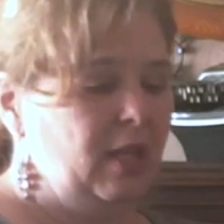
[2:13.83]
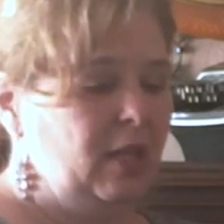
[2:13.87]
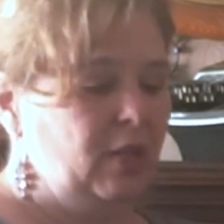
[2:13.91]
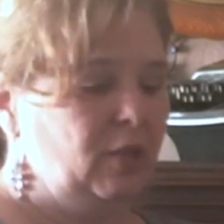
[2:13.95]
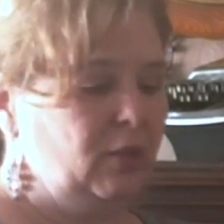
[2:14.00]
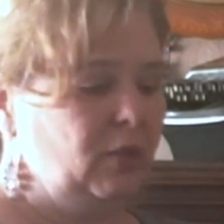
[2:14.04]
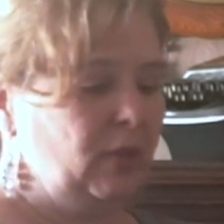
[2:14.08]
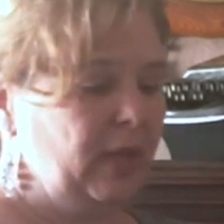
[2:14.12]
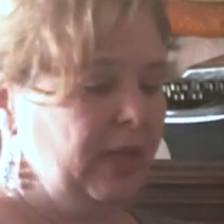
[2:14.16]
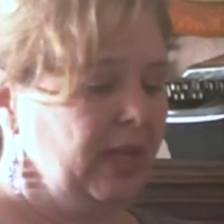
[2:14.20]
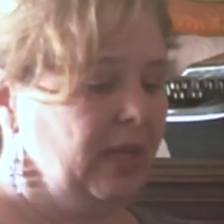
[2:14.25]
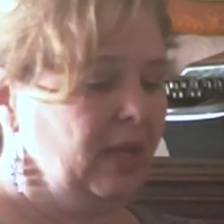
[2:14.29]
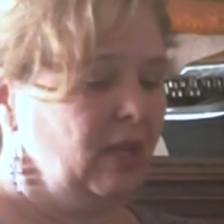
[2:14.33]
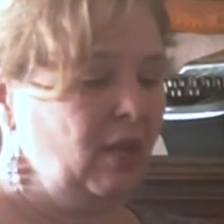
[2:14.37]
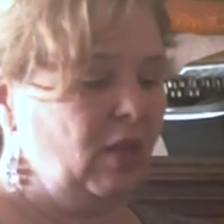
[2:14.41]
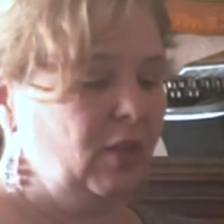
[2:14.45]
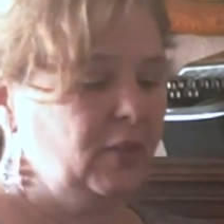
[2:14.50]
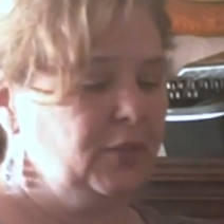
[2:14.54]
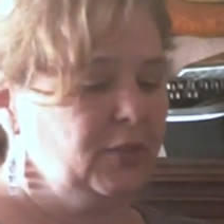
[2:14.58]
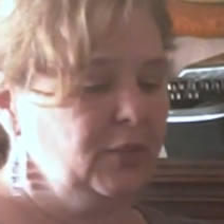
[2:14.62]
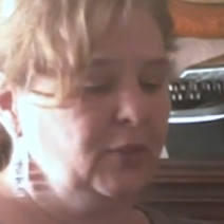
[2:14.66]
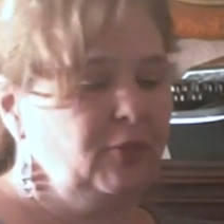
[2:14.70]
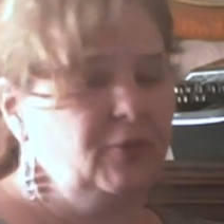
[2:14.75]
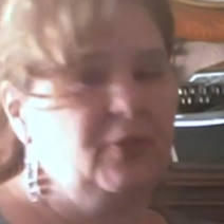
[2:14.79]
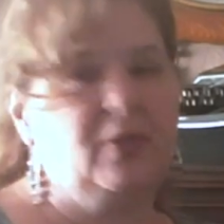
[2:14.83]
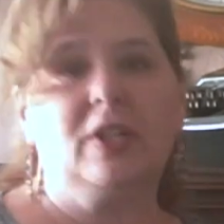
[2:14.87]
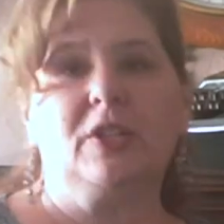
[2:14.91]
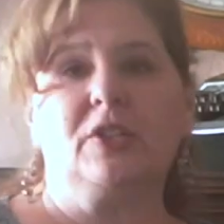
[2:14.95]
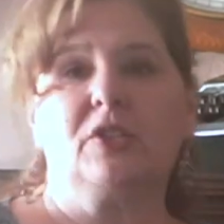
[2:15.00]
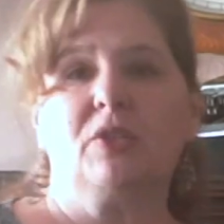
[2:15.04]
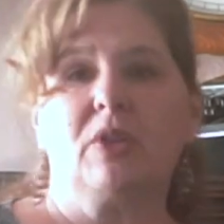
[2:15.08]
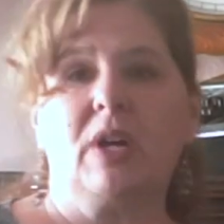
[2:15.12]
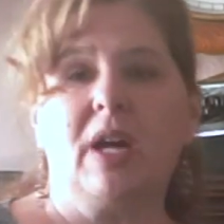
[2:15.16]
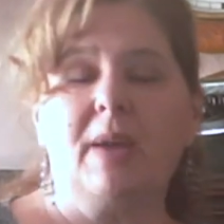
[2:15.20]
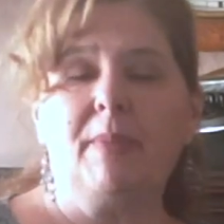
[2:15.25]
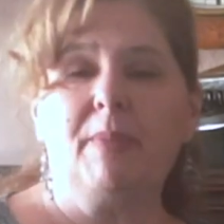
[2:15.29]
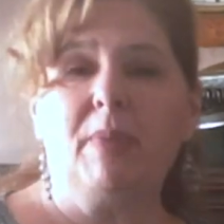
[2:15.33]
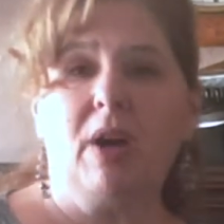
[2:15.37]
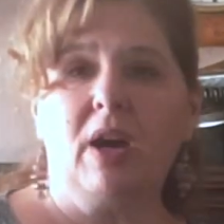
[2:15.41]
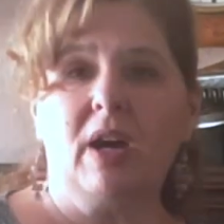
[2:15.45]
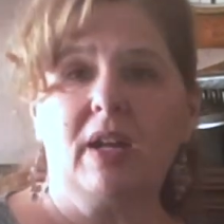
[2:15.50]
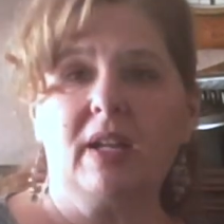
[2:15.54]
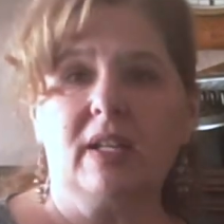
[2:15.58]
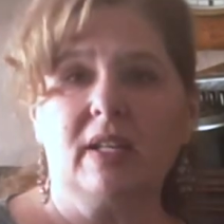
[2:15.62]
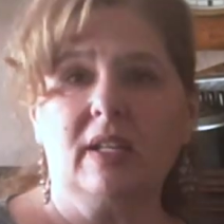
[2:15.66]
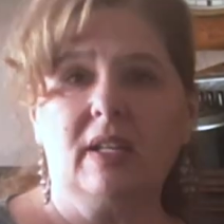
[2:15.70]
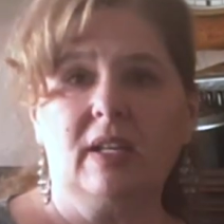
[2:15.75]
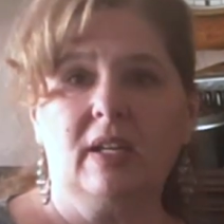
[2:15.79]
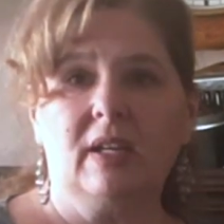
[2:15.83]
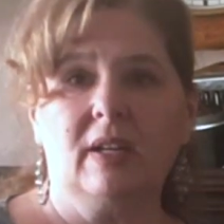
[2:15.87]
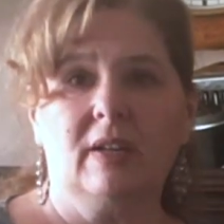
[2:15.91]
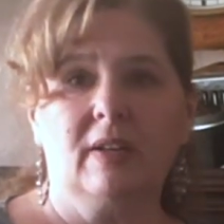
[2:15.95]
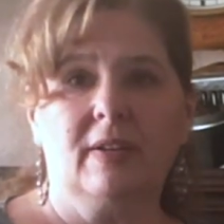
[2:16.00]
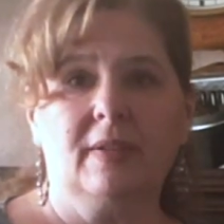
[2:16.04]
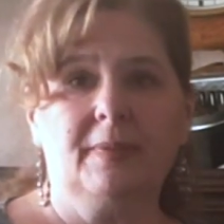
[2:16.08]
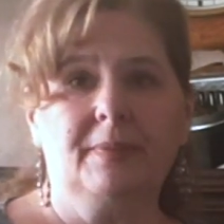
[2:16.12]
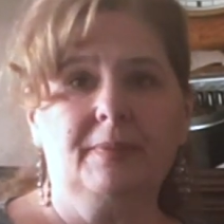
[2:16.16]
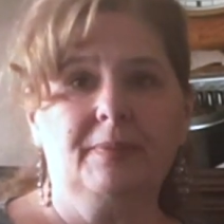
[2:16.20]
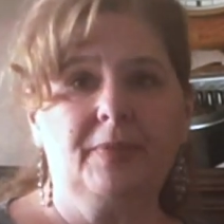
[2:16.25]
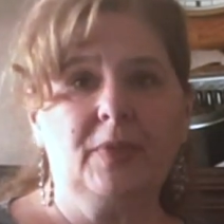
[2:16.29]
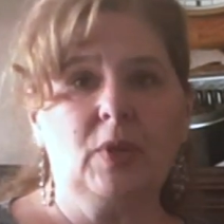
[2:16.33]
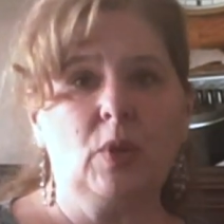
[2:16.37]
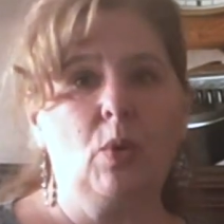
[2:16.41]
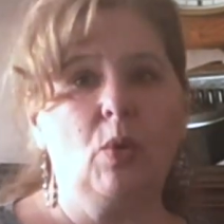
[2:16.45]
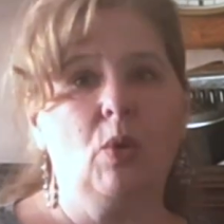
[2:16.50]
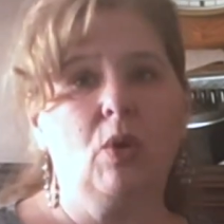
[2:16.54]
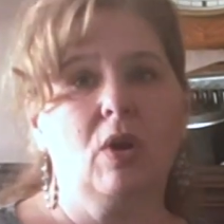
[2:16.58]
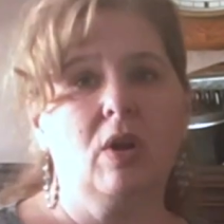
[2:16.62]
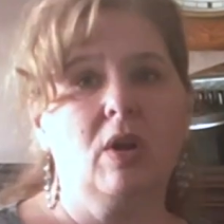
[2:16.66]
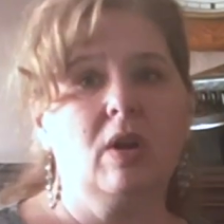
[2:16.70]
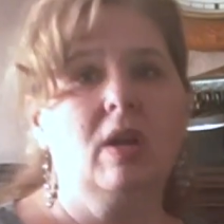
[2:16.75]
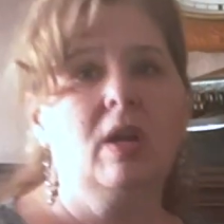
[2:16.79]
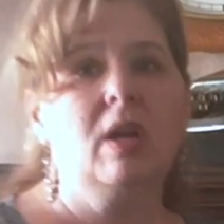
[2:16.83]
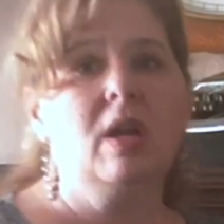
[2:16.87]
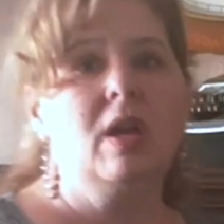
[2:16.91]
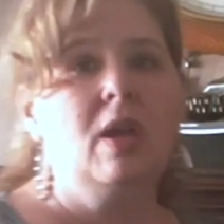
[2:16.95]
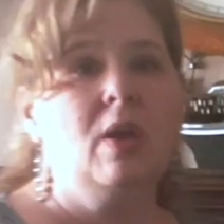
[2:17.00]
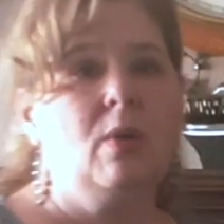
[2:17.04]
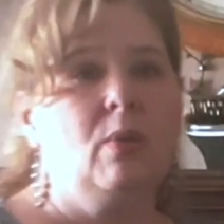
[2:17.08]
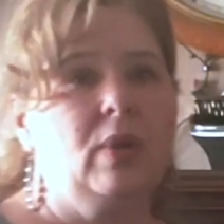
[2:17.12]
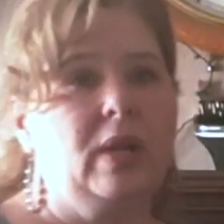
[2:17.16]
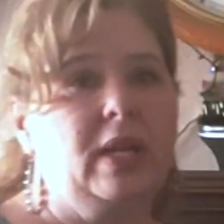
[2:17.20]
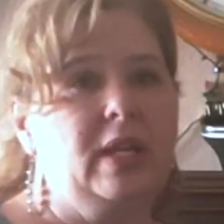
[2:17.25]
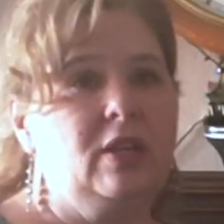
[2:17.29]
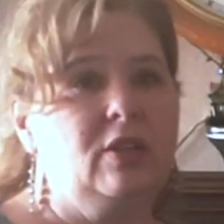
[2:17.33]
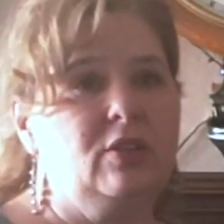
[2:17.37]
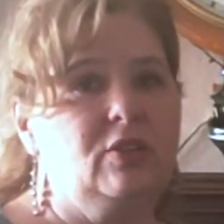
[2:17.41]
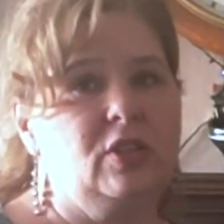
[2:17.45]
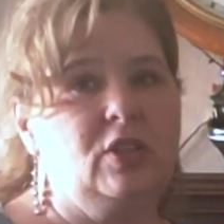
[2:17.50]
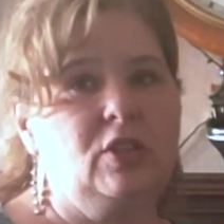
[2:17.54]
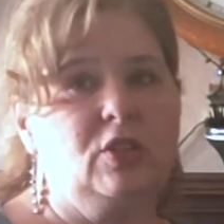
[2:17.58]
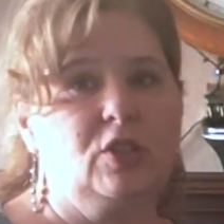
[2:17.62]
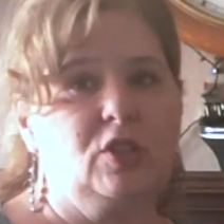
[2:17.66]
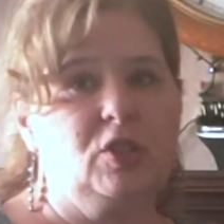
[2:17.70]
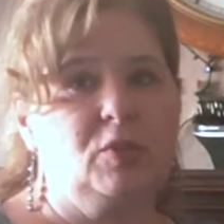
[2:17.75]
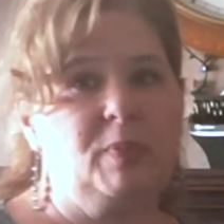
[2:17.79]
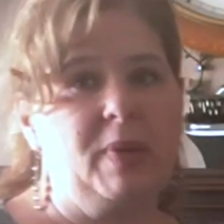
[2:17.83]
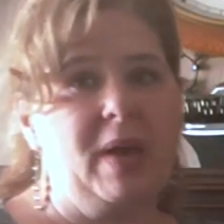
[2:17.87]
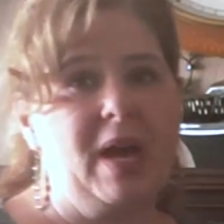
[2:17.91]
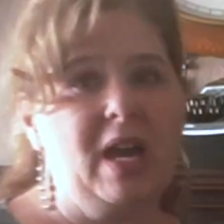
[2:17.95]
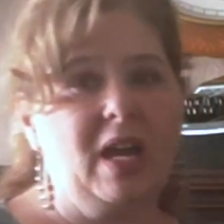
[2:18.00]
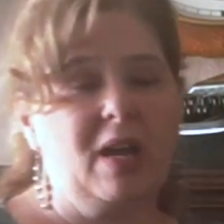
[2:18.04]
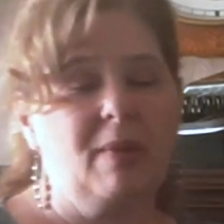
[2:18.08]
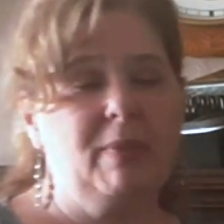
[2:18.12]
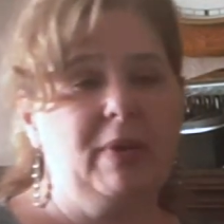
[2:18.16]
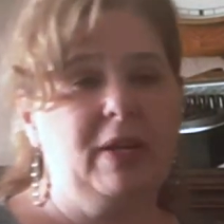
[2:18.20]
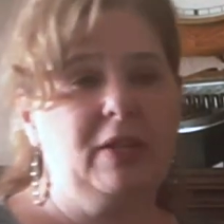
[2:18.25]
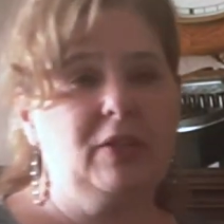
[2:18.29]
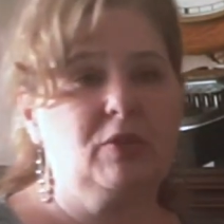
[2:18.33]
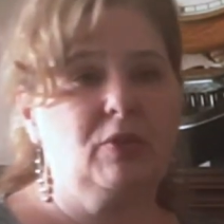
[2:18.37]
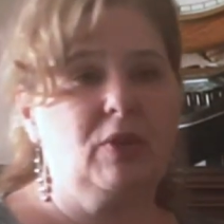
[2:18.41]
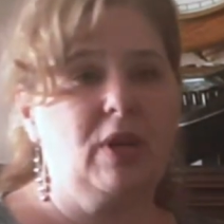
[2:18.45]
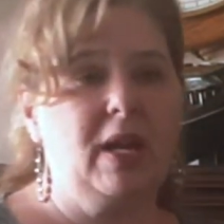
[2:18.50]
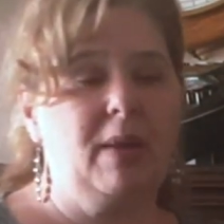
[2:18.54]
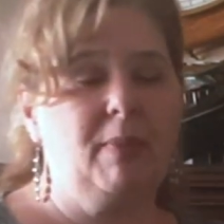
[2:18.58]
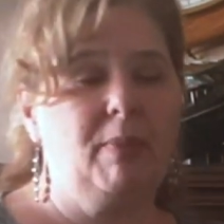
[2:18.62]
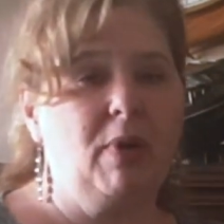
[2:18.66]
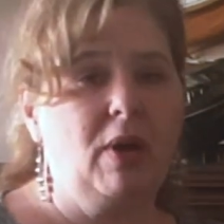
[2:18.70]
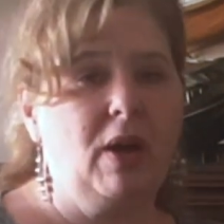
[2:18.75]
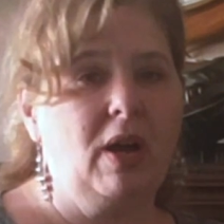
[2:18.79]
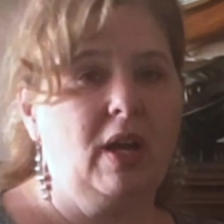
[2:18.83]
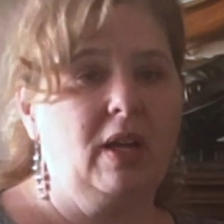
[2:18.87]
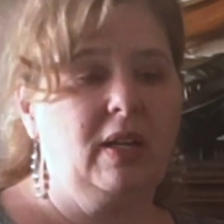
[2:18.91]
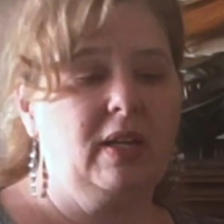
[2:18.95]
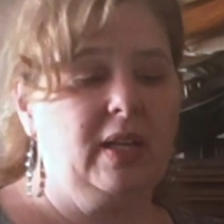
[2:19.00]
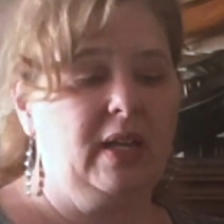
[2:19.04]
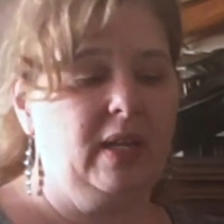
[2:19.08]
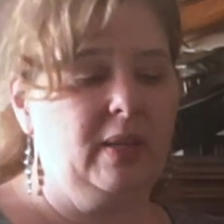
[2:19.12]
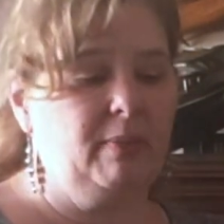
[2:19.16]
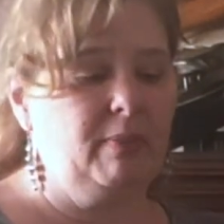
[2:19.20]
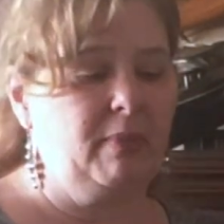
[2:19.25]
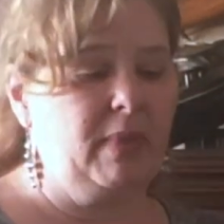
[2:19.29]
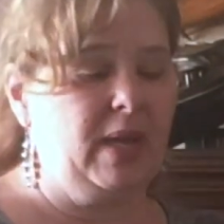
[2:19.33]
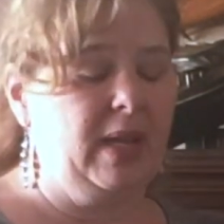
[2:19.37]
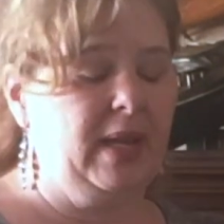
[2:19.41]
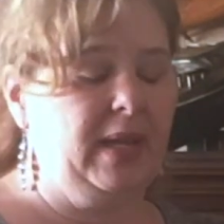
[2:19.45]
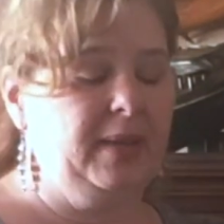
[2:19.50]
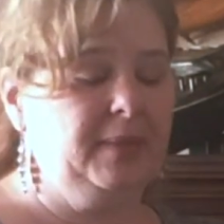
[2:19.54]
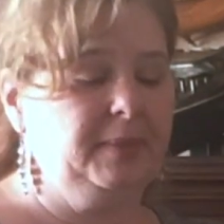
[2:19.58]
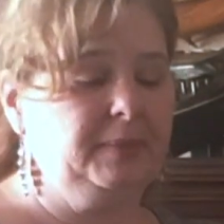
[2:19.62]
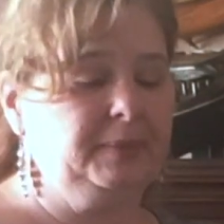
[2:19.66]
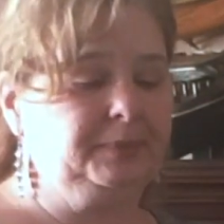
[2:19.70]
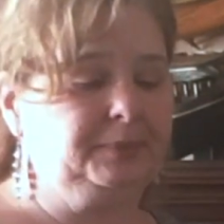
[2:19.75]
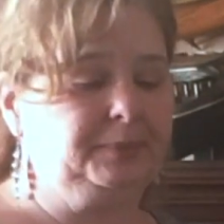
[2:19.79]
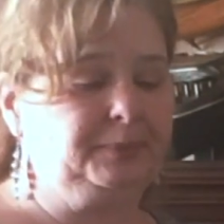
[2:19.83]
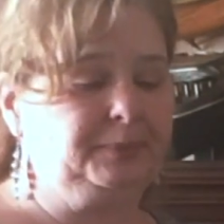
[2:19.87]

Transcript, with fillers: So I can also fit a tripod in here, or what I usually do is pack my tripod in my